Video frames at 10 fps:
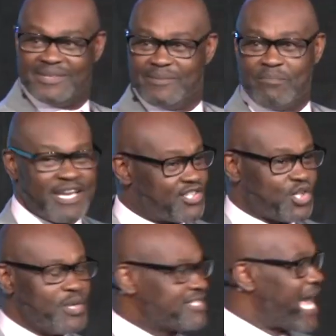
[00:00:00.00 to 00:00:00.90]
But as
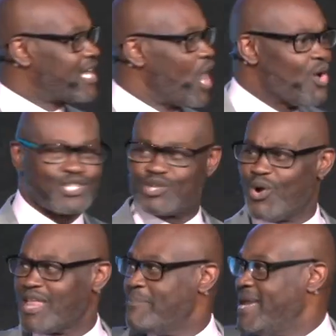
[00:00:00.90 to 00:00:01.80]
soon as I close a door,
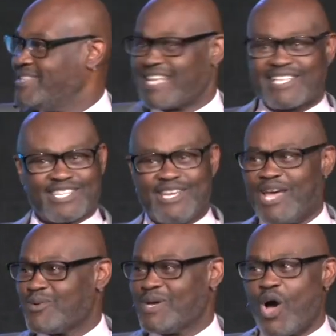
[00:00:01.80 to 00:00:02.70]
that means there's
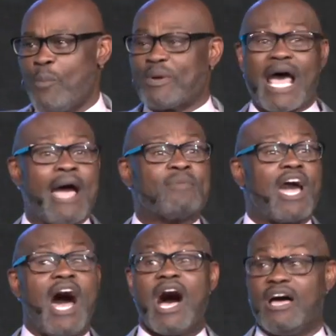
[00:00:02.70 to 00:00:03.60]
another one open. I'm
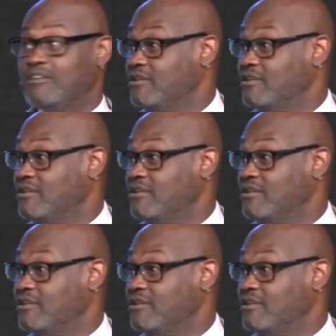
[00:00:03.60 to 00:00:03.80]
God.